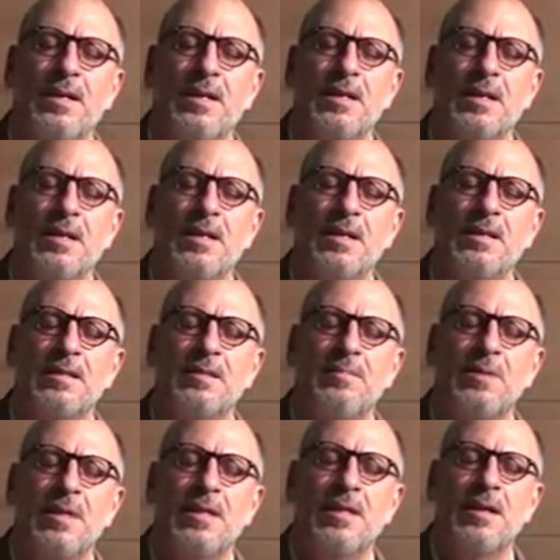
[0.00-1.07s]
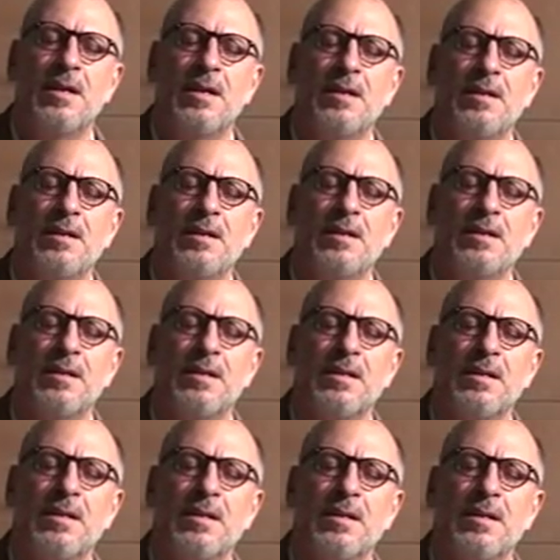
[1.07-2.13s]
that needs to be there.
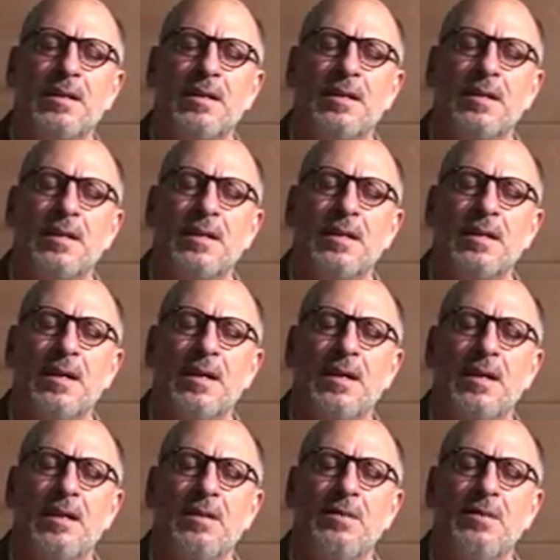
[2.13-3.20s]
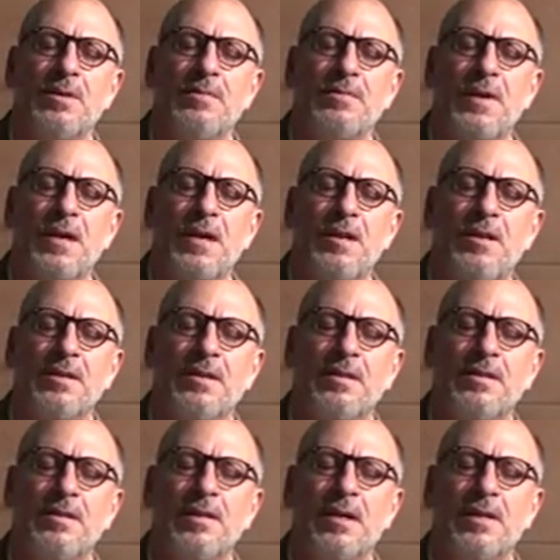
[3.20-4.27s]
Hallelujah, Father.
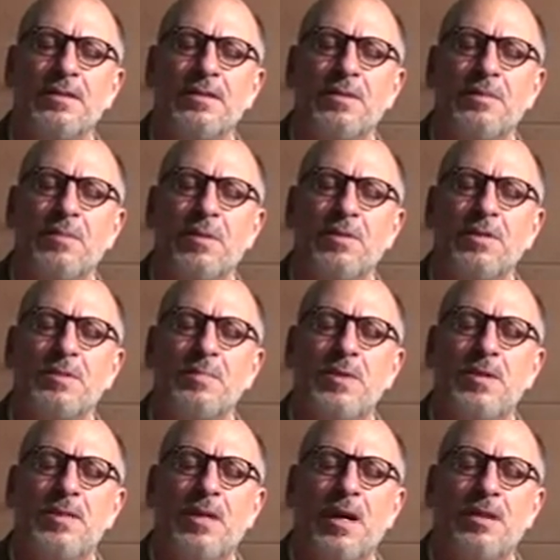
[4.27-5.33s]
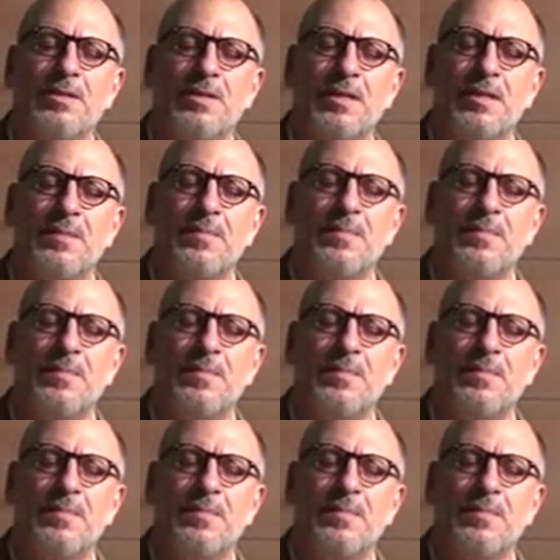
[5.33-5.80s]
Touch them. Holy Spirit, touch them.